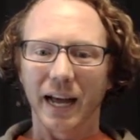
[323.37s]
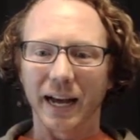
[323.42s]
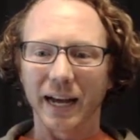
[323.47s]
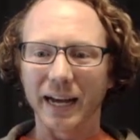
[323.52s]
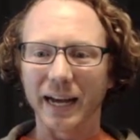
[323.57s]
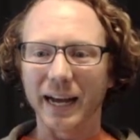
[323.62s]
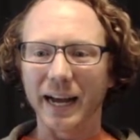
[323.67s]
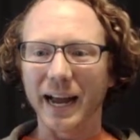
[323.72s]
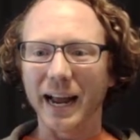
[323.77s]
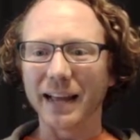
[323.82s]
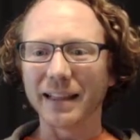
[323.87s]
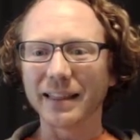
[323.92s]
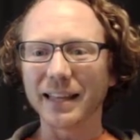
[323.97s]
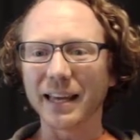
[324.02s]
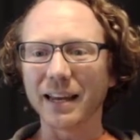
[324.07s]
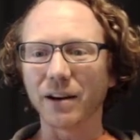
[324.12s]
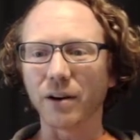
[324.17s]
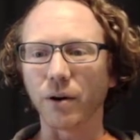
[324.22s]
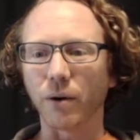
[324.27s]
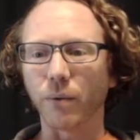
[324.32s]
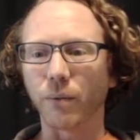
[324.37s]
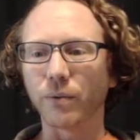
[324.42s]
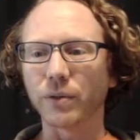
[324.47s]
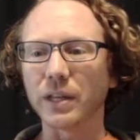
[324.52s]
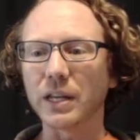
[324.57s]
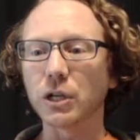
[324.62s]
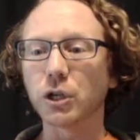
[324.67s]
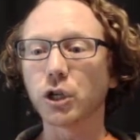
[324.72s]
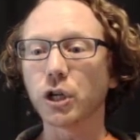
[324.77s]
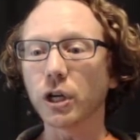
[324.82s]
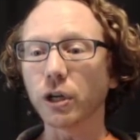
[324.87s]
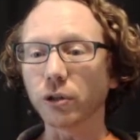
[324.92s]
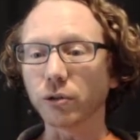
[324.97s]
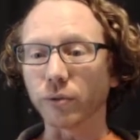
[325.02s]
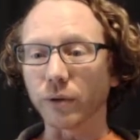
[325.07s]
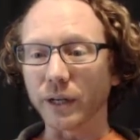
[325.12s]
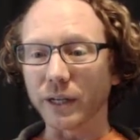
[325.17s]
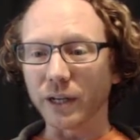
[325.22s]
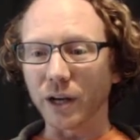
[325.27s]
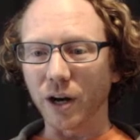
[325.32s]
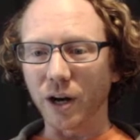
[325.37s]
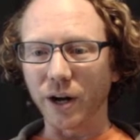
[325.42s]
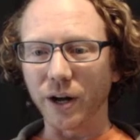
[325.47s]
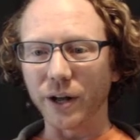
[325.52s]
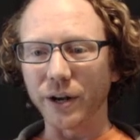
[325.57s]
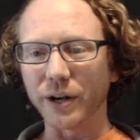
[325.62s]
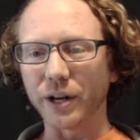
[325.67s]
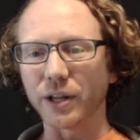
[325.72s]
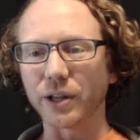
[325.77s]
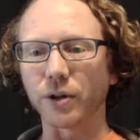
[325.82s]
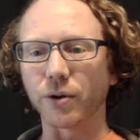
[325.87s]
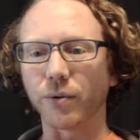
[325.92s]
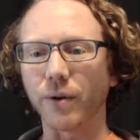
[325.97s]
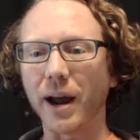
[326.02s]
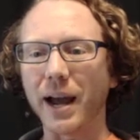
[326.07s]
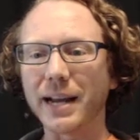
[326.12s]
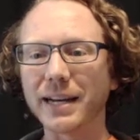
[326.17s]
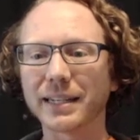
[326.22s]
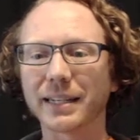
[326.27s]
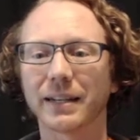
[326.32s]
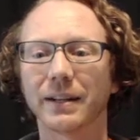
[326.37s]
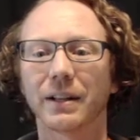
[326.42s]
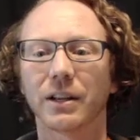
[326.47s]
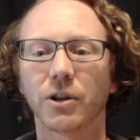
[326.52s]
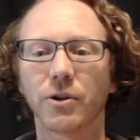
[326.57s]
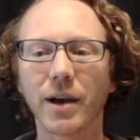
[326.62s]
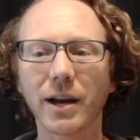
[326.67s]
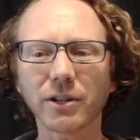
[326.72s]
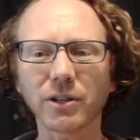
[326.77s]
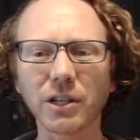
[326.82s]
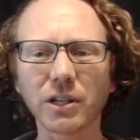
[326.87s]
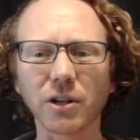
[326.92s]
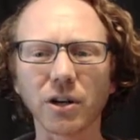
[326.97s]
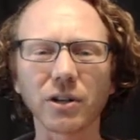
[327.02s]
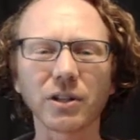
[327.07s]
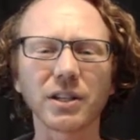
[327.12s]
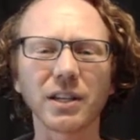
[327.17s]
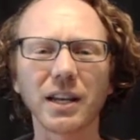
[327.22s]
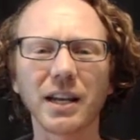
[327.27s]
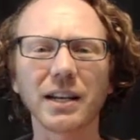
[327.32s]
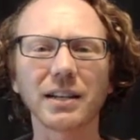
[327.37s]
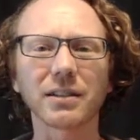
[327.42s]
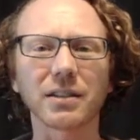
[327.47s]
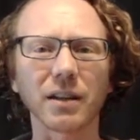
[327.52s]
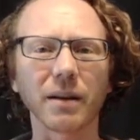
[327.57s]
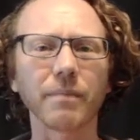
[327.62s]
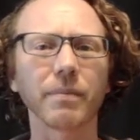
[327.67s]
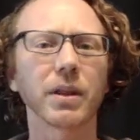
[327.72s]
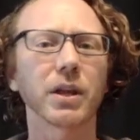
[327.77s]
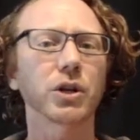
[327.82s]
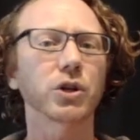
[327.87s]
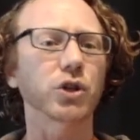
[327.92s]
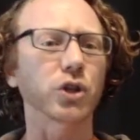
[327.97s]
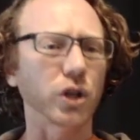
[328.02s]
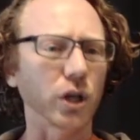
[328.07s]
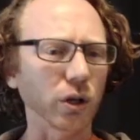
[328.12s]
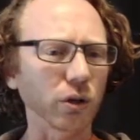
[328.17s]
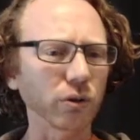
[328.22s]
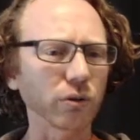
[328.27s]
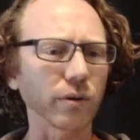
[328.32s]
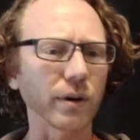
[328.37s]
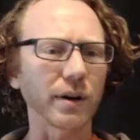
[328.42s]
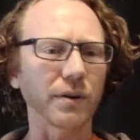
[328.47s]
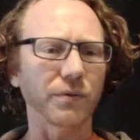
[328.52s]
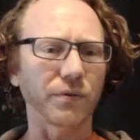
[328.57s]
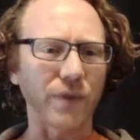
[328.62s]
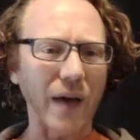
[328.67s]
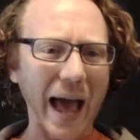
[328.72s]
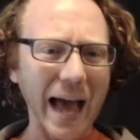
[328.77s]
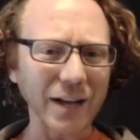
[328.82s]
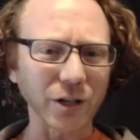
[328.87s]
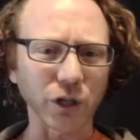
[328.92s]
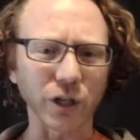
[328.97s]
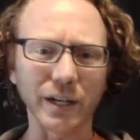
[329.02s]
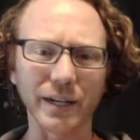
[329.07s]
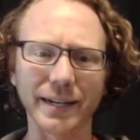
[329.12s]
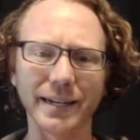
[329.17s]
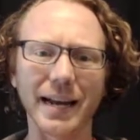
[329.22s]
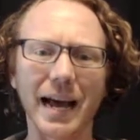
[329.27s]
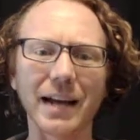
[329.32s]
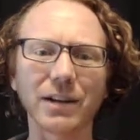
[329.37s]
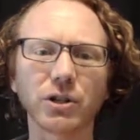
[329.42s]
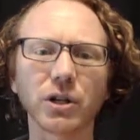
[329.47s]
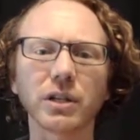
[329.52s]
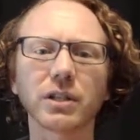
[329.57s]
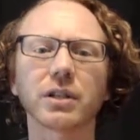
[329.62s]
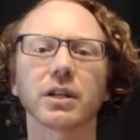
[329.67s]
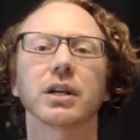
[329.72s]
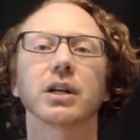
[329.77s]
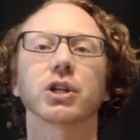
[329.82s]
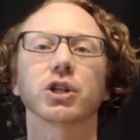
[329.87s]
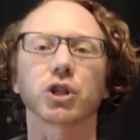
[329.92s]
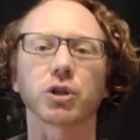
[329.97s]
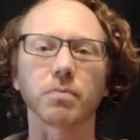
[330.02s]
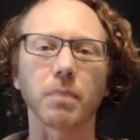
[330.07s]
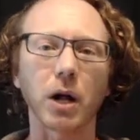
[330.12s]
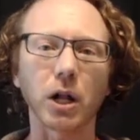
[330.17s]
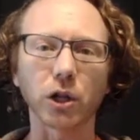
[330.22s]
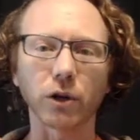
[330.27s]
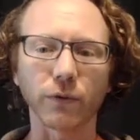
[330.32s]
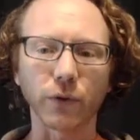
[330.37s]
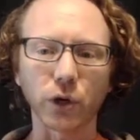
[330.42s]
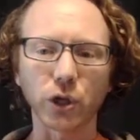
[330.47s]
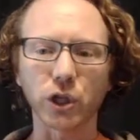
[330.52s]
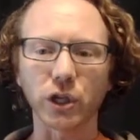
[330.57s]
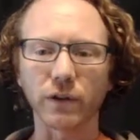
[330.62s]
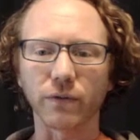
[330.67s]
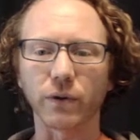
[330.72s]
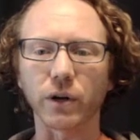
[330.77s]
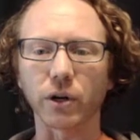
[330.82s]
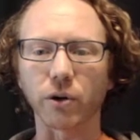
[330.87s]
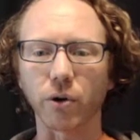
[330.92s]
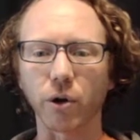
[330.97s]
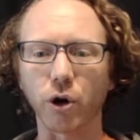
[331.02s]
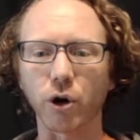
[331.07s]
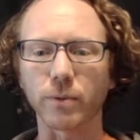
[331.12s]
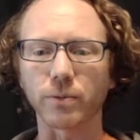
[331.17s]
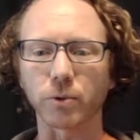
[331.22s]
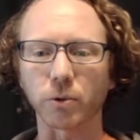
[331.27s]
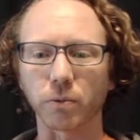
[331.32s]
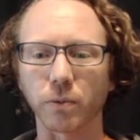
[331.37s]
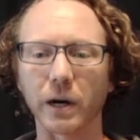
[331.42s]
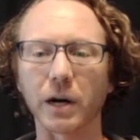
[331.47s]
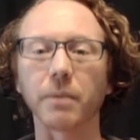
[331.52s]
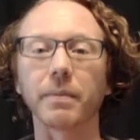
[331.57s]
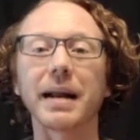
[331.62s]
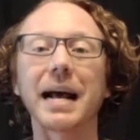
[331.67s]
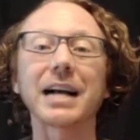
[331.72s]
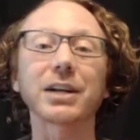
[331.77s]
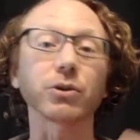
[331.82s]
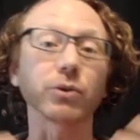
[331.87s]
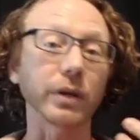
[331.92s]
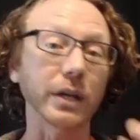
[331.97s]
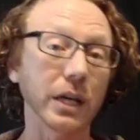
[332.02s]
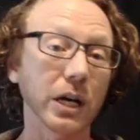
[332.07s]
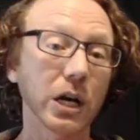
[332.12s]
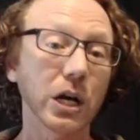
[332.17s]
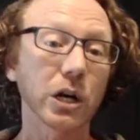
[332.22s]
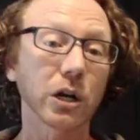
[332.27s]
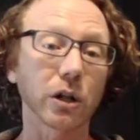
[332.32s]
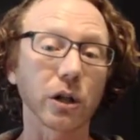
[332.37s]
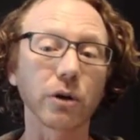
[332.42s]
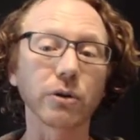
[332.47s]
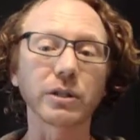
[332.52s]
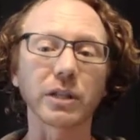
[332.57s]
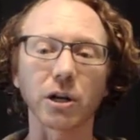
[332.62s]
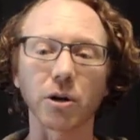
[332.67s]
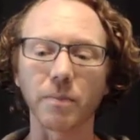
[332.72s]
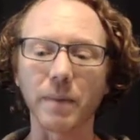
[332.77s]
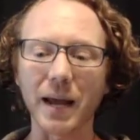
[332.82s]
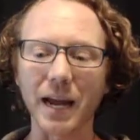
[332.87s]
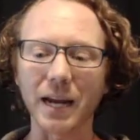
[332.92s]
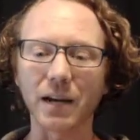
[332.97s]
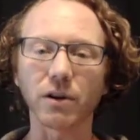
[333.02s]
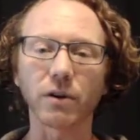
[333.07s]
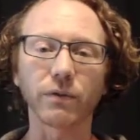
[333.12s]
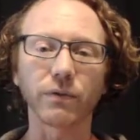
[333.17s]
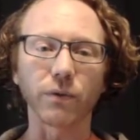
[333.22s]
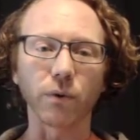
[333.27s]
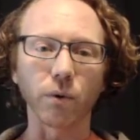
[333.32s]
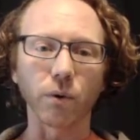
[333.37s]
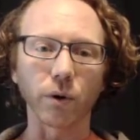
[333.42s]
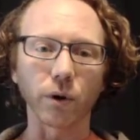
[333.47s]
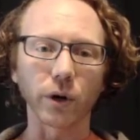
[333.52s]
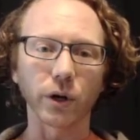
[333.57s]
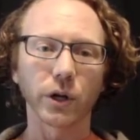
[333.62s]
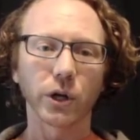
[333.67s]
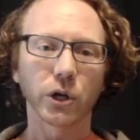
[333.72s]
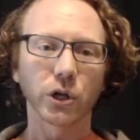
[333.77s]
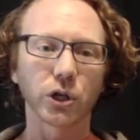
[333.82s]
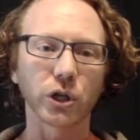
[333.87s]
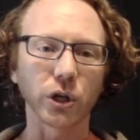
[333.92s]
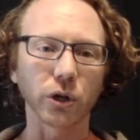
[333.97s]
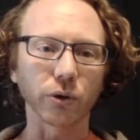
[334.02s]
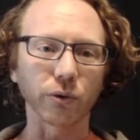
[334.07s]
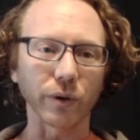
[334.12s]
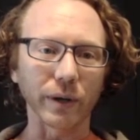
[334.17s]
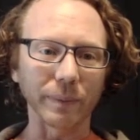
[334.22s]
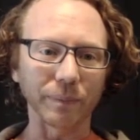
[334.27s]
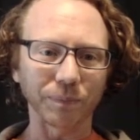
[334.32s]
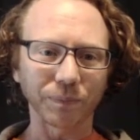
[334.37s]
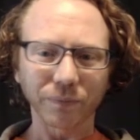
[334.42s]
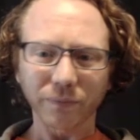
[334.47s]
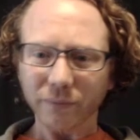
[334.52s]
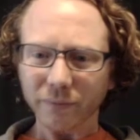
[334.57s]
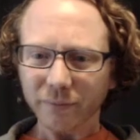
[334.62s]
And then the children on the right, you actually start seeing some children fashion, not just smaller version of what grown-ups would wear, but actually clothes that are made for children.